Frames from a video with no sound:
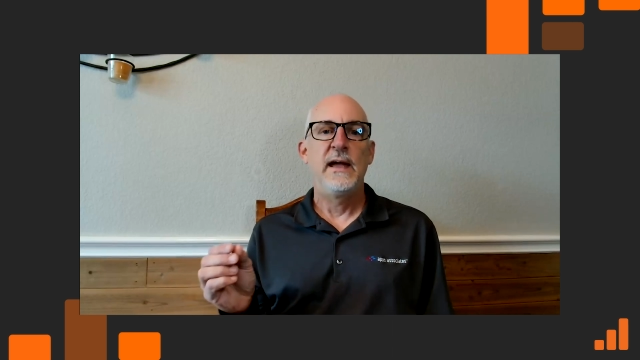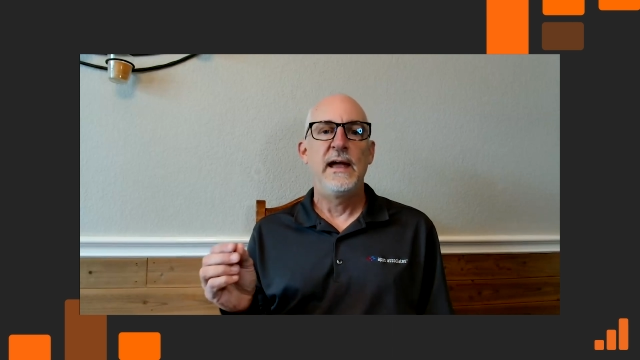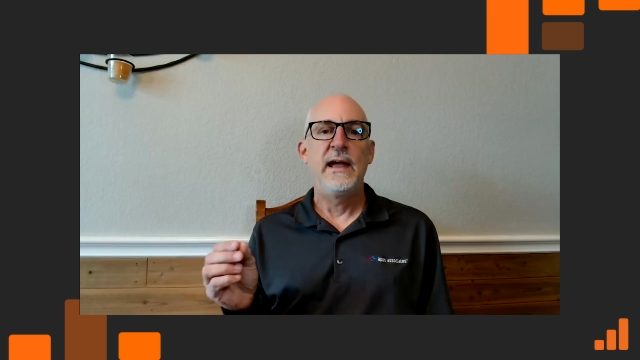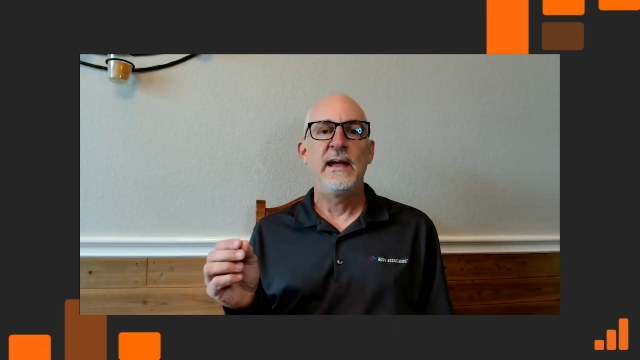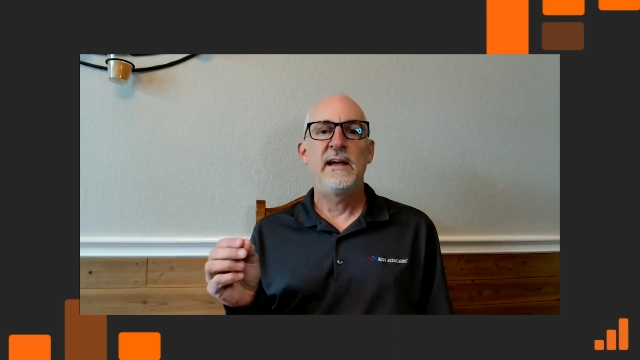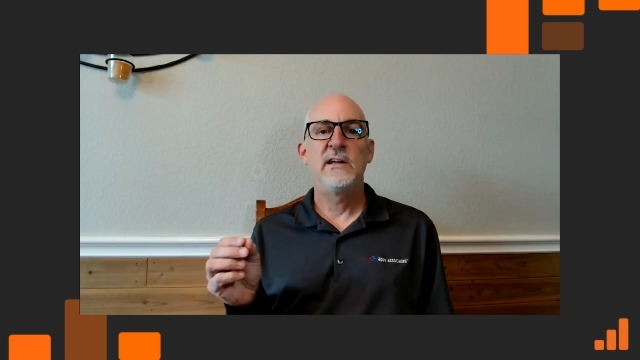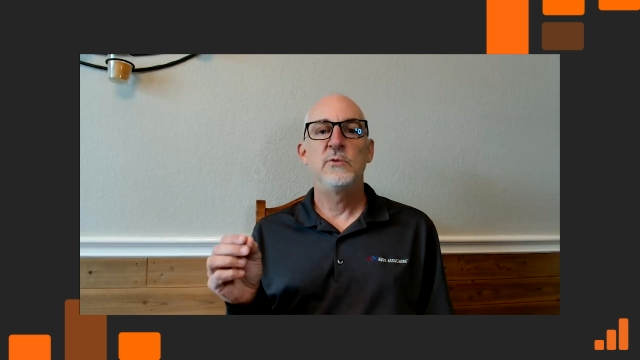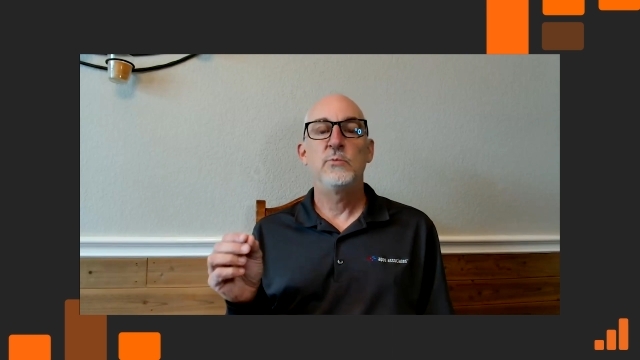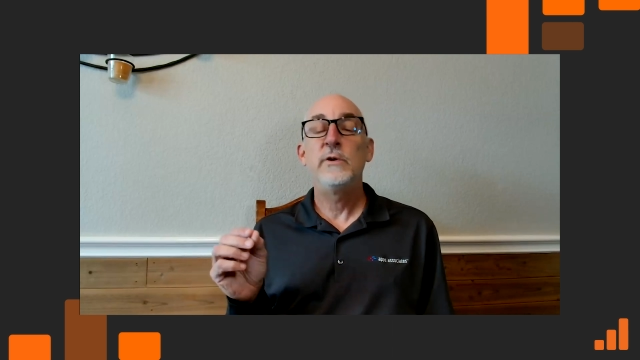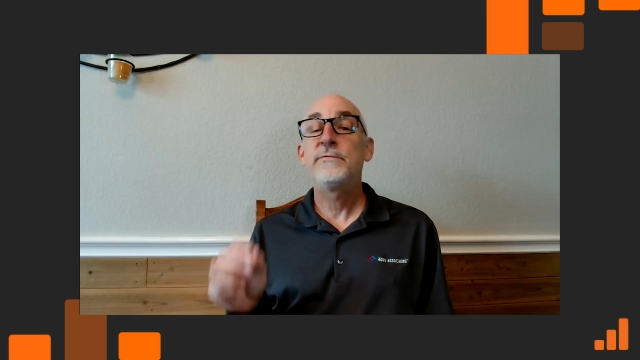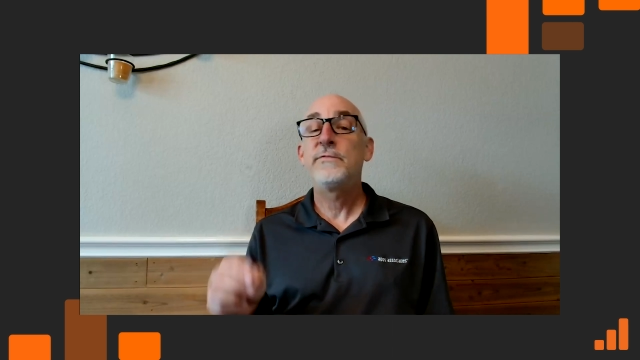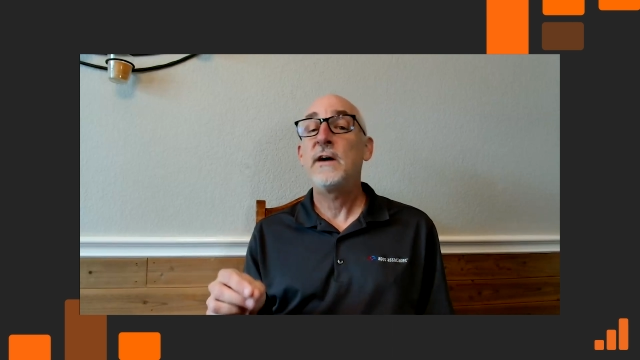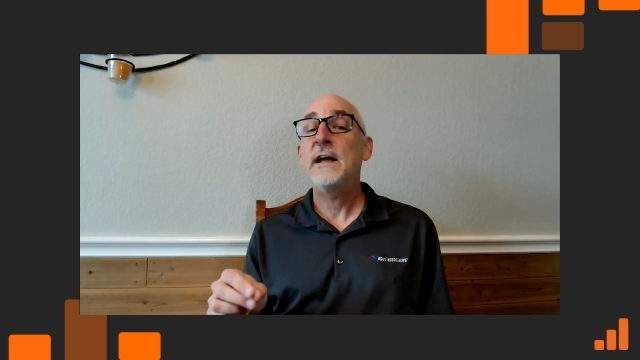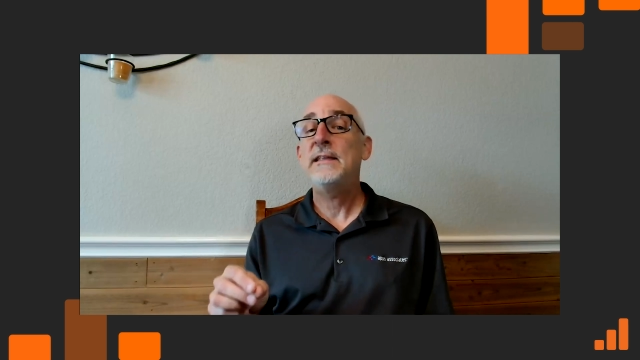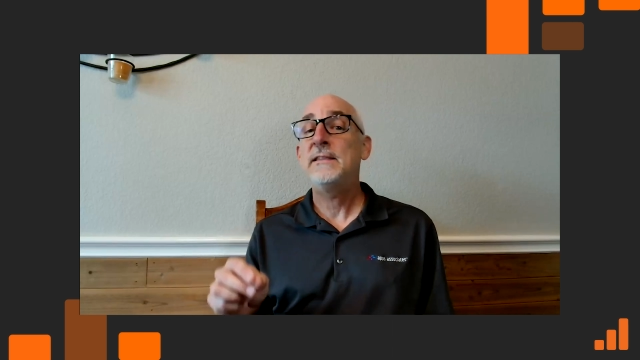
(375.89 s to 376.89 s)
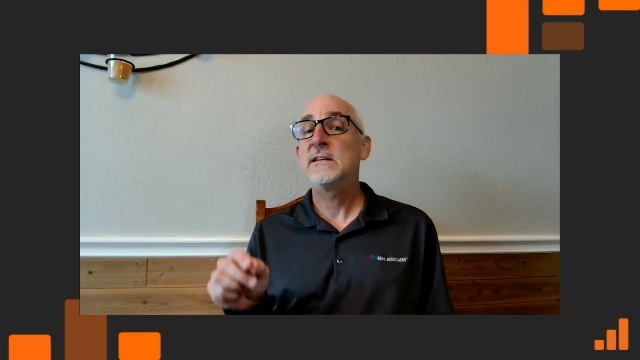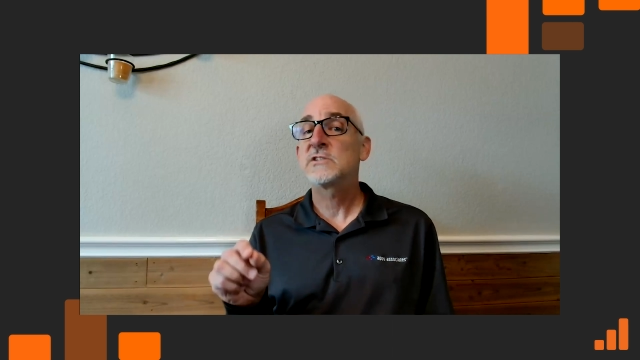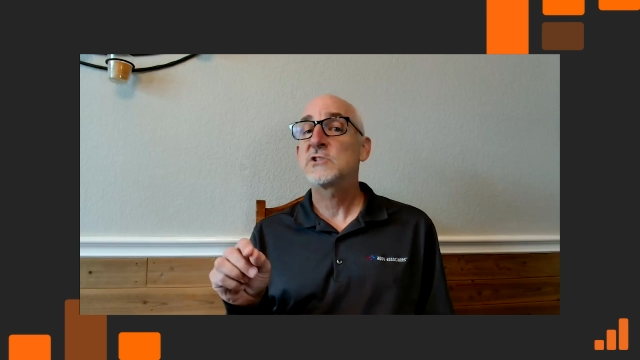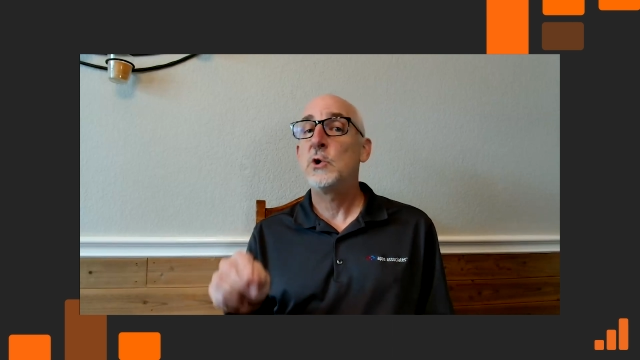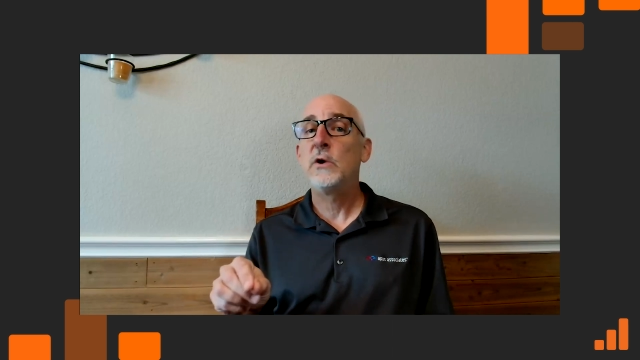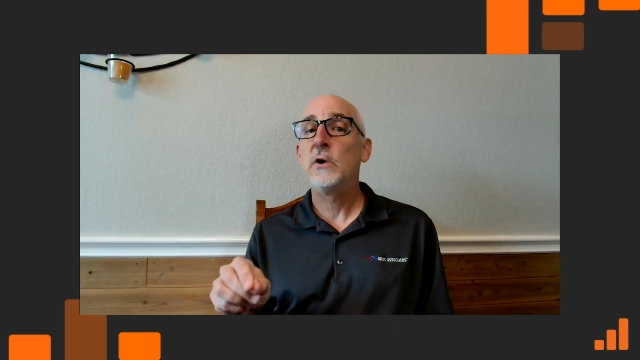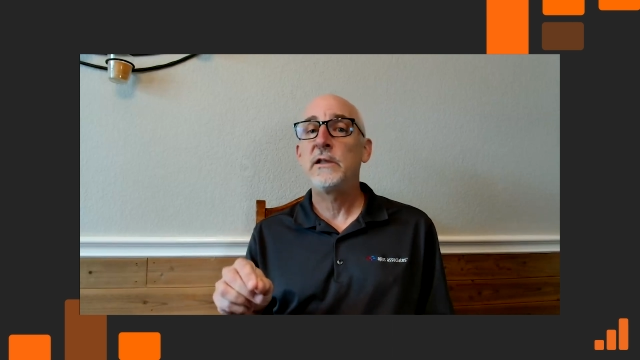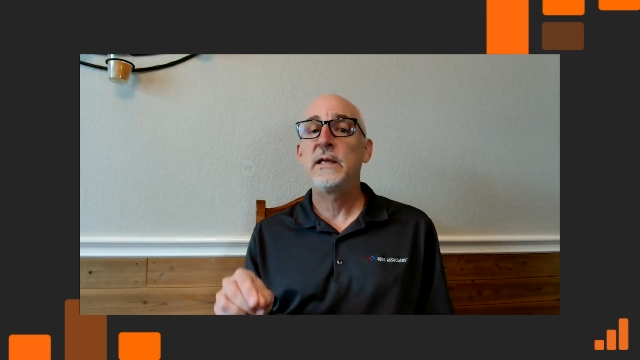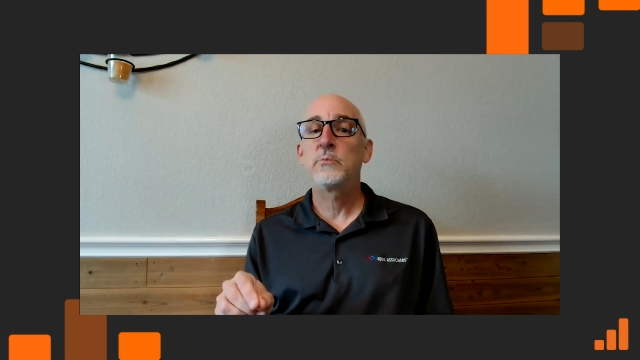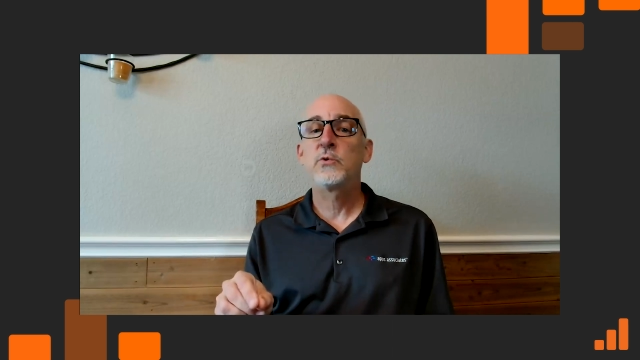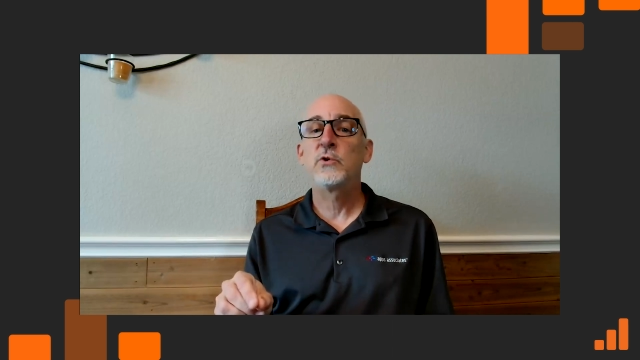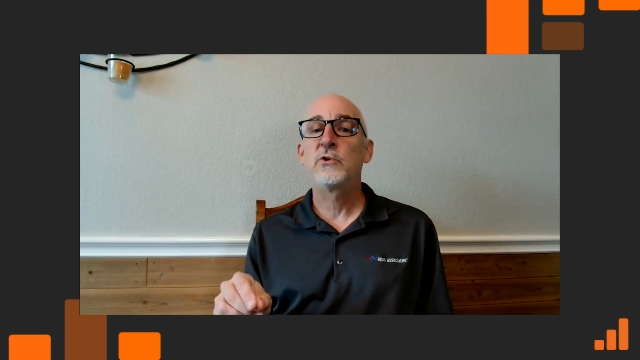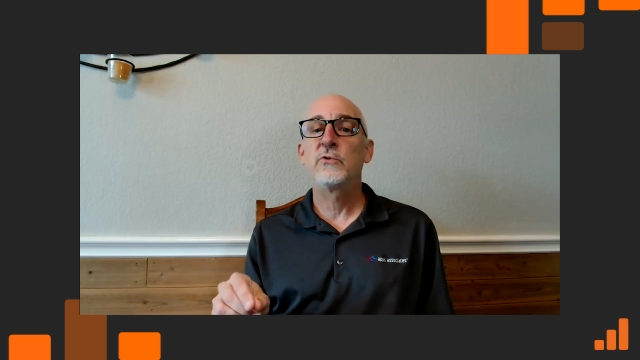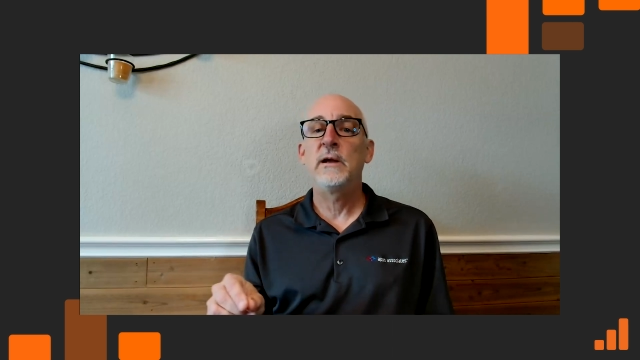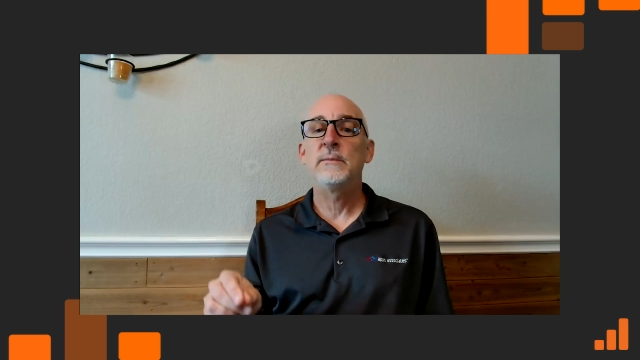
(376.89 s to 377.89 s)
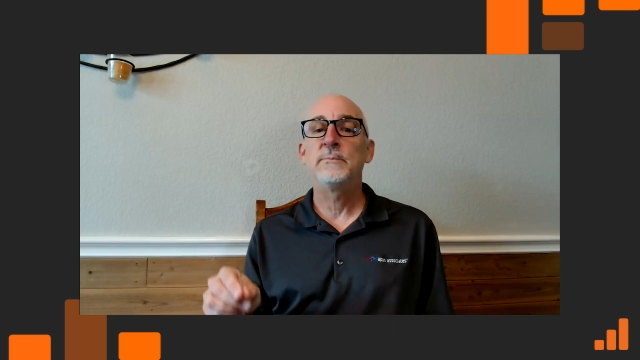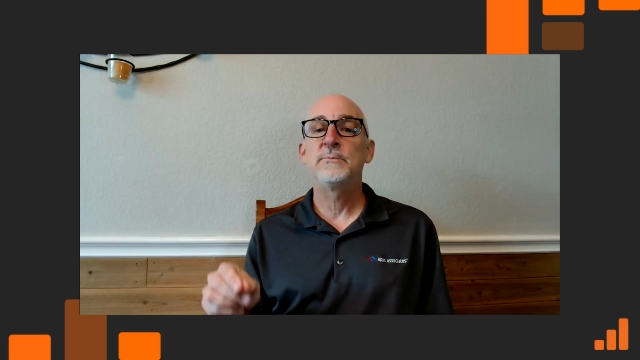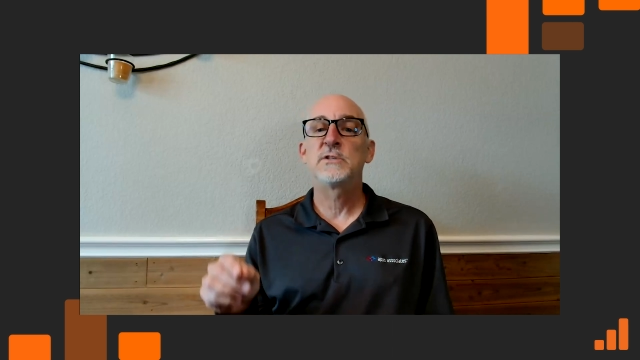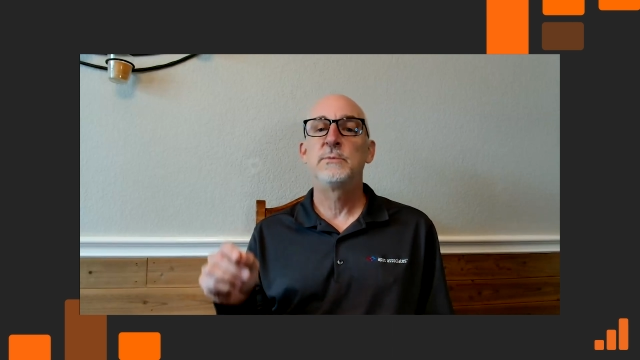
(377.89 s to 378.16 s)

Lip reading: and we find this OLA program